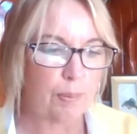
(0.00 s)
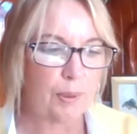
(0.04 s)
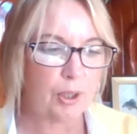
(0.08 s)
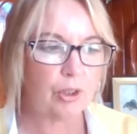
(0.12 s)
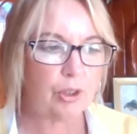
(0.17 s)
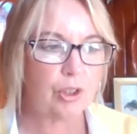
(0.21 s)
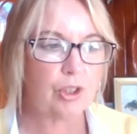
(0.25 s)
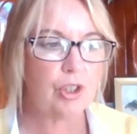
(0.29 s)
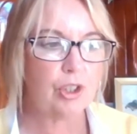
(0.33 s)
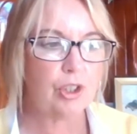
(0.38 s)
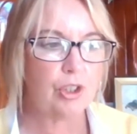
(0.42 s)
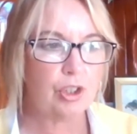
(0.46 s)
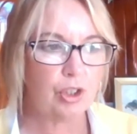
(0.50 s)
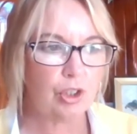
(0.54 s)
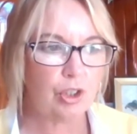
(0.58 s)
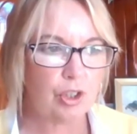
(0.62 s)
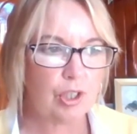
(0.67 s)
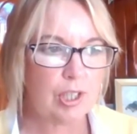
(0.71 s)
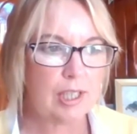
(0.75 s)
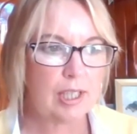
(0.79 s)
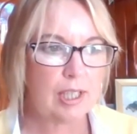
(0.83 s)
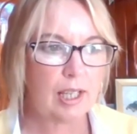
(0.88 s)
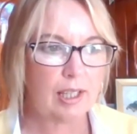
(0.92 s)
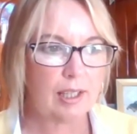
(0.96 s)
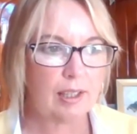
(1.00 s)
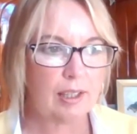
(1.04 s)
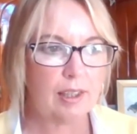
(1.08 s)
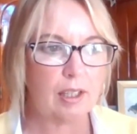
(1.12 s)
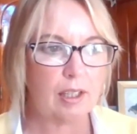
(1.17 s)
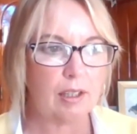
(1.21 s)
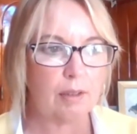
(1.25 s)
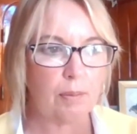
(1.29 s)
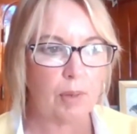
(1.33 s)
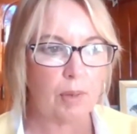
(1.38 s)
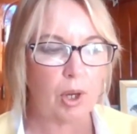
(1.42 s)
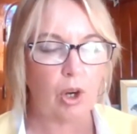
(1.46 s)
Because you do see
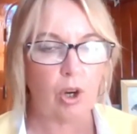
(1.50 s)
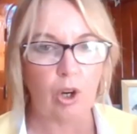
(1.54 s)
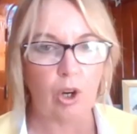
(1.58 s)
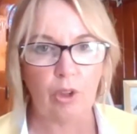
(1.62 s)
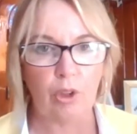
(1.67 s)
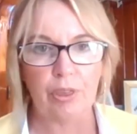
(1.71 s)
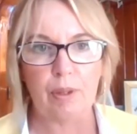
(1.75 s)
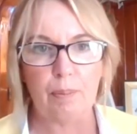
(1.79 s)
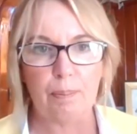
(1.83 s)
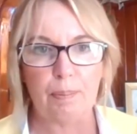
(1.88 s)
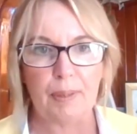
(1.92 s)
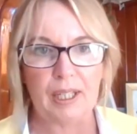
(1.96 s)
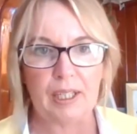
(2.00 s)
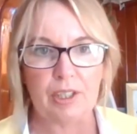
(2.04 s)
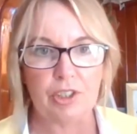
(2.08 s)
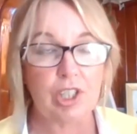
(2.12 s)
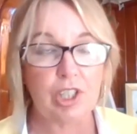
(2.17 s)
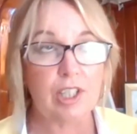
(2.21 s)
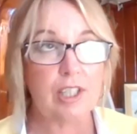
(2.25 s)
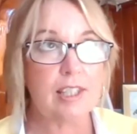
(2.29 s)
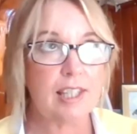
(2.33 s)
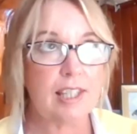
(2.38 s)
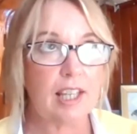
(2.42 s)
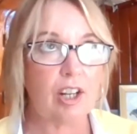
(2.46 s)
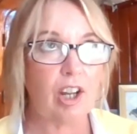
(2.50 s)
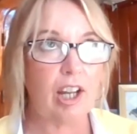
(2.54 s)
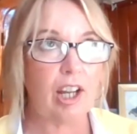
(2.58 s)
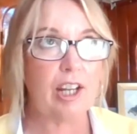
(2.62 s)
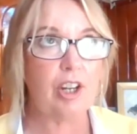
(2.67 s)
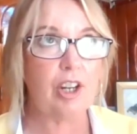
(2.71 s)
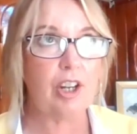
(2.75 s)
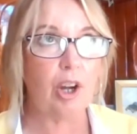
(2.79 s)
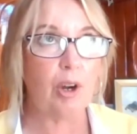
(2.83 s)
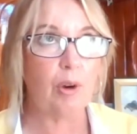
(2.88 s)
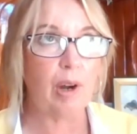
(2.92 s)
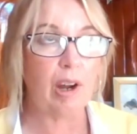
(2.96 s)
them on the beaches, and I
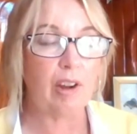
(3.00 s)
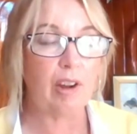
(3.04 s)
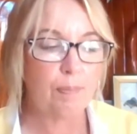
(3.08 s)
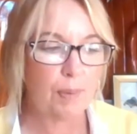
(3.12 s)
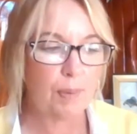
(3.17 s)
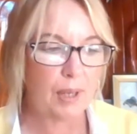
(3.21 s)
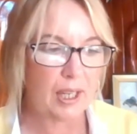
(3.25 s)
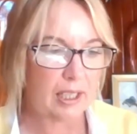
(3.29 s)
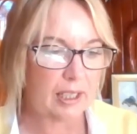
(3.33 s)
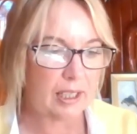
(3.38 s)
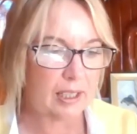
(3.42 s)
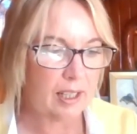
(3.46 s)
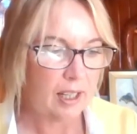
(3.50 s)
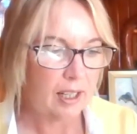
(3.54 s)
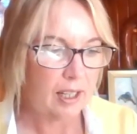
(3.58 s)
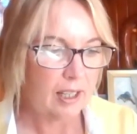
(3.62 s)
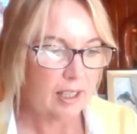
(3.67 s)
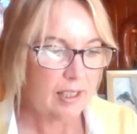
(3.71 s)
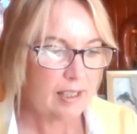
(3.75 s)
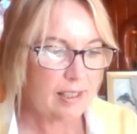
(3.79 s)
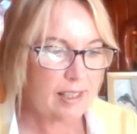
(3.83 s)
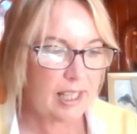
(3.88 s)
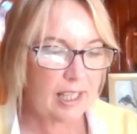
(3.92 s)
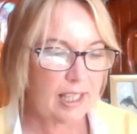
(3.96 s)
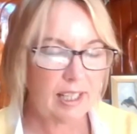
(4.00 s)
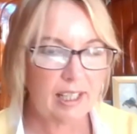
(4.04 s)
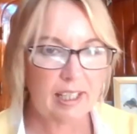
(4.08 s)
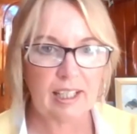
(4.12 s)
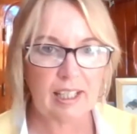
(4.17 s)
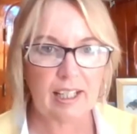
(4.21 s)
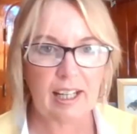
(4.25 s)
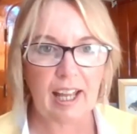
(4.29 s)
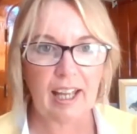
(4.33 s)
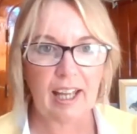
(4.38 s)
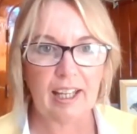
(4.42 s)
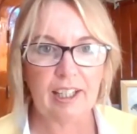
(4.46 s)
know I've been sitting
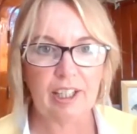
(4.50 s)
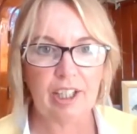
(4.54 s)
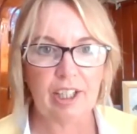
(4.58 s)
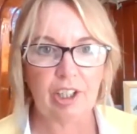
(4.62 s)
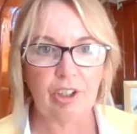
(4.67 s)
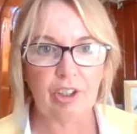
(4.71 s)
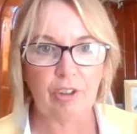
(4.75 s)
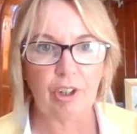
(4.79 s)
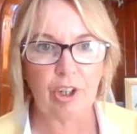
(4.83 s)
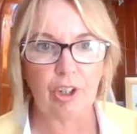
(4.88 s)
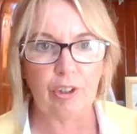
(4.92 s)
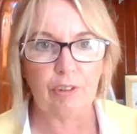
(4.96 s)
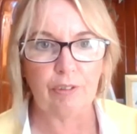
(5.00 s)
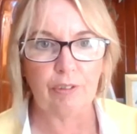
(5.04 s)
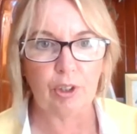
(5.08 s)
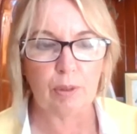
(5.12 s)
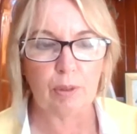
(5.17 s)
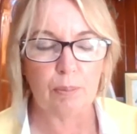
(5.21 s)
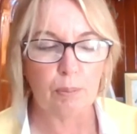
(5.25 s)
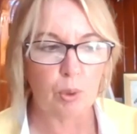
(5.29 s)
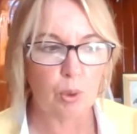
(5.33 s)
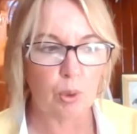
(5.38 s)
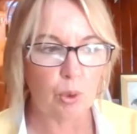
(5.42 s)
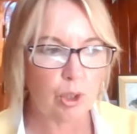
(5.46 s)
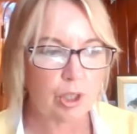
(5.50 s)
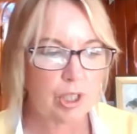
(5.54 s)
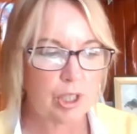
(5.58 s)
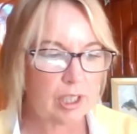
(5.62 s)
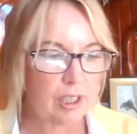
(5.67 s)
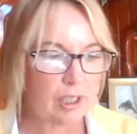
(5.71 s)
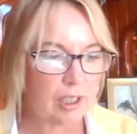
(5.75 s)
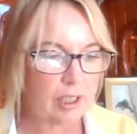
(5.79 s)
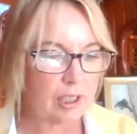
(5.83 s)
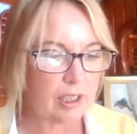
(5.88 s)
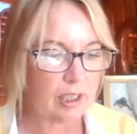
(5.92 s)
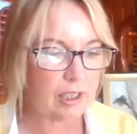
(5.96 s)
at anchor over at
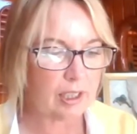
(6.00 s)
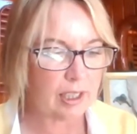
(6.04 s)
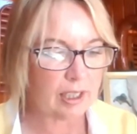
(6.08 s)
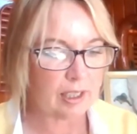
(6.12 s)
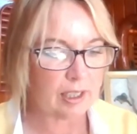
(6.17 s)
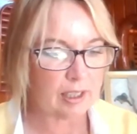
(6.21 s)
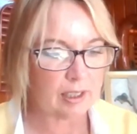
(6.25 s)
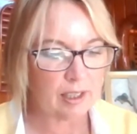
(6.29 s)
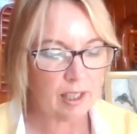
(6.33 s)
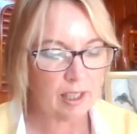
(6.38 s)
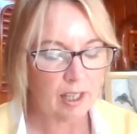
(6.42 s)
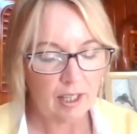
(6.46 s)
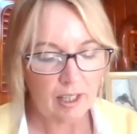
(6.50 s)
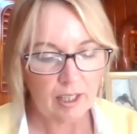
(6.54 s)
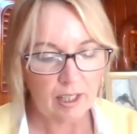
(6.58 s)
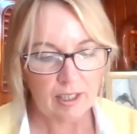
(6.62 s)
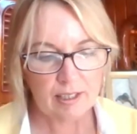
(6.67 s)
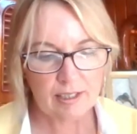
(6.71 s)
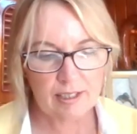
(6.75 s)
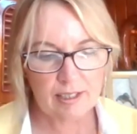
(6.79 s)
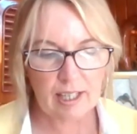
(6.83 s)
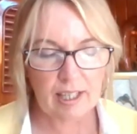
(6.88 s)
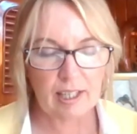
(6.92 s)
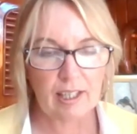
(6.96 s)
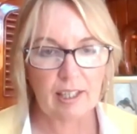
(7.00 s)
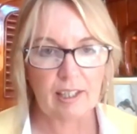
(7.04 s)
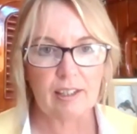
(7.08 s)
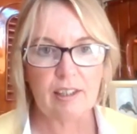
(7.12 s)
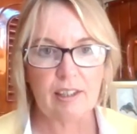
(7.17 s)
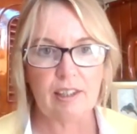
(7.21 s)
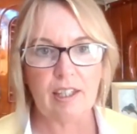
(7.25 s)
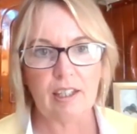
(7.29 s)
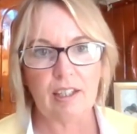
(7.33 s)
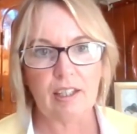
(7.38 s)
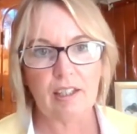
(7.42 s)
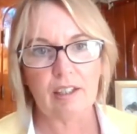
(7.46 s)
Moreton and
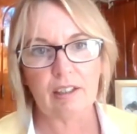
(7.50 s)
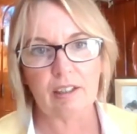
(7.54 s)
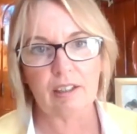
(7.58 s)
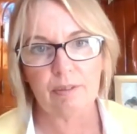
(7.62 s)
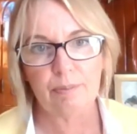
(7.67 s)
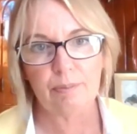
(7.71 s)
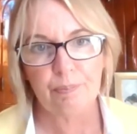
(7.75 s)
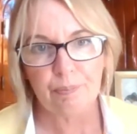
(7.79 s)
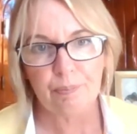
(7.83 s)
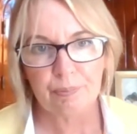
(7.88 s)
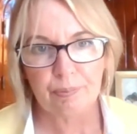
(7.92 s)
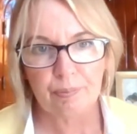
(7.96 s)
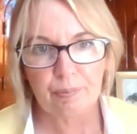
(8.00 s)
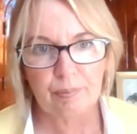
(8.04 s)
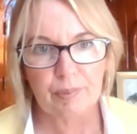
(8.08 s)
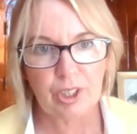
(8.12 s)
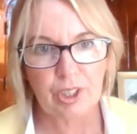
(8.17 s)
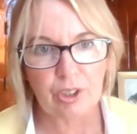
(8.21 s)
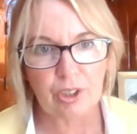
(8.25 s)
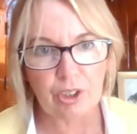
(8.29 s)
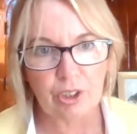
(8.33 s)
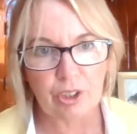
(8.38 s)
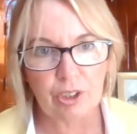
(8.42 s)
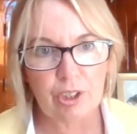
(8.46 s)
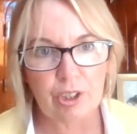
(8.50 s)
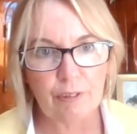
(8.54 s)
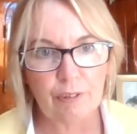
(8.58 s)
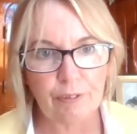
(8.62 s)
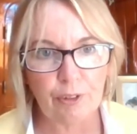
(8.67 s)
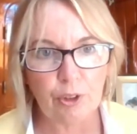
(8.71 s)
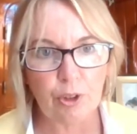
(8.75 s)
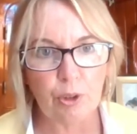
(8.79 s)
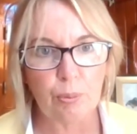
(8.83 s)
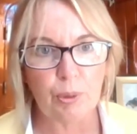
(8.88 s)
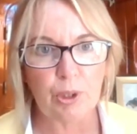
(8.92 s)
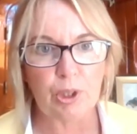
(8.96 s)
seeing the
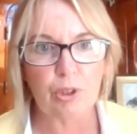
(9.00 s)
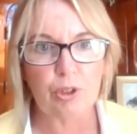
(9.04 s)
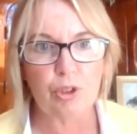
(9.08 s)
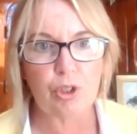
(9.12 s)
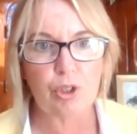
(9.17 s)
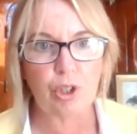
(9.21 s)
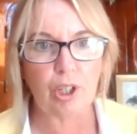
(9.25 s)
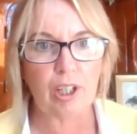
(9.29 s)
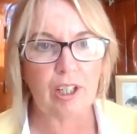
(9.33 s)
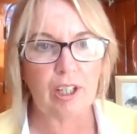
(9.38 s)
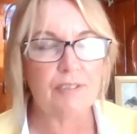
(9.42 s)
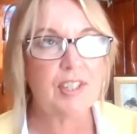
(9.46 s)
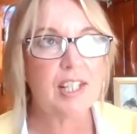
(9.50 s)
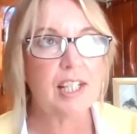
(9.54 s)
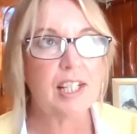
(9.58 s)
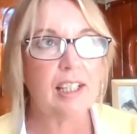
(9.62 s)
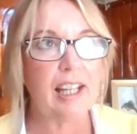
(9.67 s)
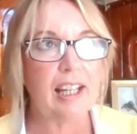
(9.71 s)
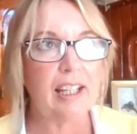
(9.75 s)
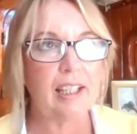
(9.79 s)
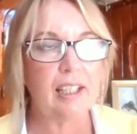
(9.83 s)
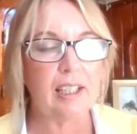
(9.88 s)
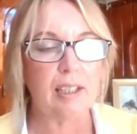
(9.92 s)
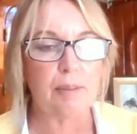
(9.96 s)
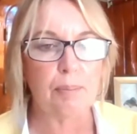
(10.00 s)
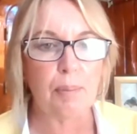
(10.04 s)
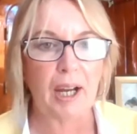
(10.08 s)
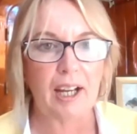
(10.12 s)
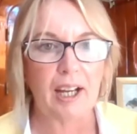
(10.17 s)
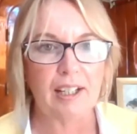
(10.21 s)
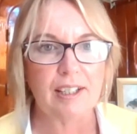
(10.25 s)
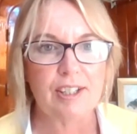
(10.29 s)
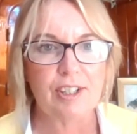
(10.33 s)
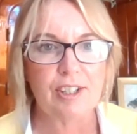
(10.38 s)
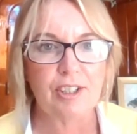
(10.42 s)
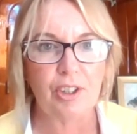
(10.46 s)
four-wheel drives leg it
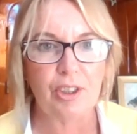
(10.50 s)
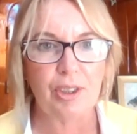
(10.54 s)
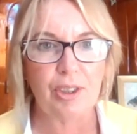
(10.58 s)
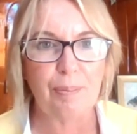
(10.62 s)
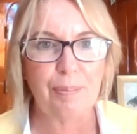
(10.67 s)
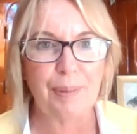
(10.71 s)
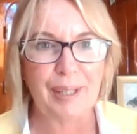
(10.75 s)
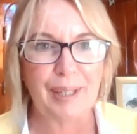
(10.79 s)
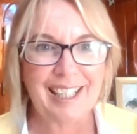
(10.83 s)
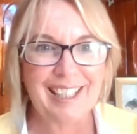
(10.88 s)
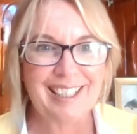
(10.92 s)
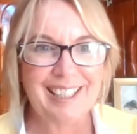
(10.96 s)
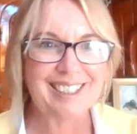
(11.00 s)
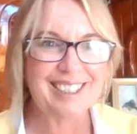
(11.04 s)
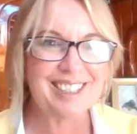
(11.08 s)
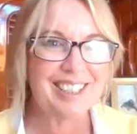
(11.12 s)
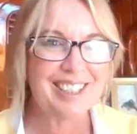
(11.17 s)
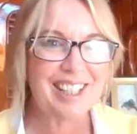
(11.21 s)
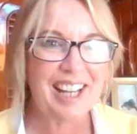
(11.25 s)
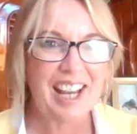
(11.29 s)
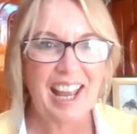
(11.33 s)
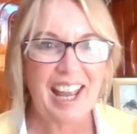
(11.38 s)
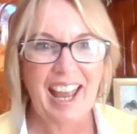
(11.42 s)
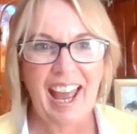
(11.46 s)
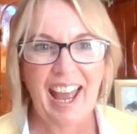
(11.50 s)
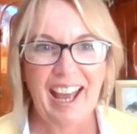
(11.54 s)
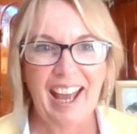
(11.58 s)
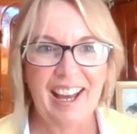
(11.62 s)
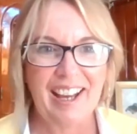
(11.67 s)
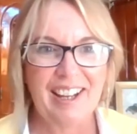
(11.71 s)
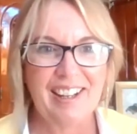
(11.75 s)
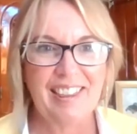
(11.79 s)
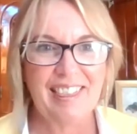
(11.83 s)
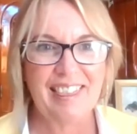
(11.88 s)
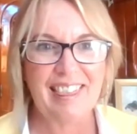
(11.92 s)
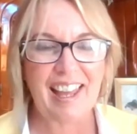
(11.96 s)
past on the beach.
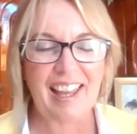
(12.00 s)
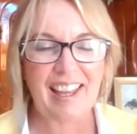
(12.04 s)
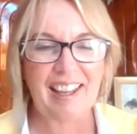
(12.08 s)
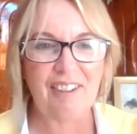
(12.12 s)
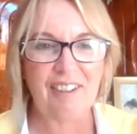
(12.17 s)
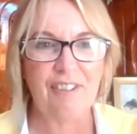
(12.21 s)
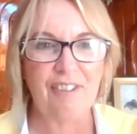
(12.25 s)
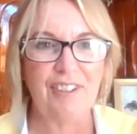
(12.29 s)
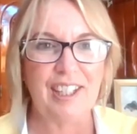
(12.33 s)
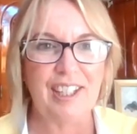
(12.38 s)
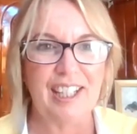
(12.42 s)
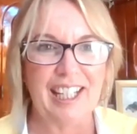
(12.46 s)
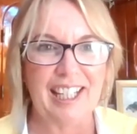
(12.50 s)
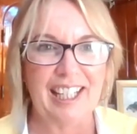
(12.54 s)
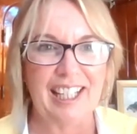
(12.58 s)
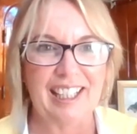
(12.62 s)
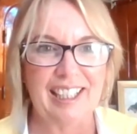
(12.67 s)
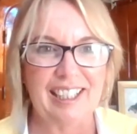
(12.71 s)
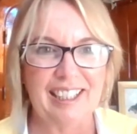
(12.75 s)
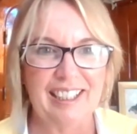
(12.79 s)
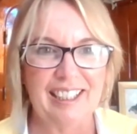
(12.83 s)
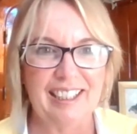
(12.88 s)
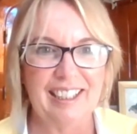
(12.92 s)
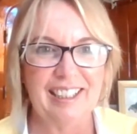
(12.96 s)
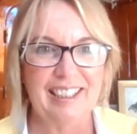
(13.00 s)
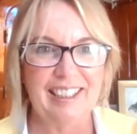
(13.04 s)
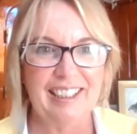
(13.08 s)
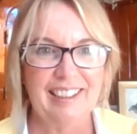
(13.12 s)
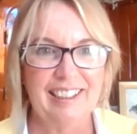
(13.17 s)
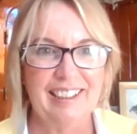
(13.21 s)
How did they fit in?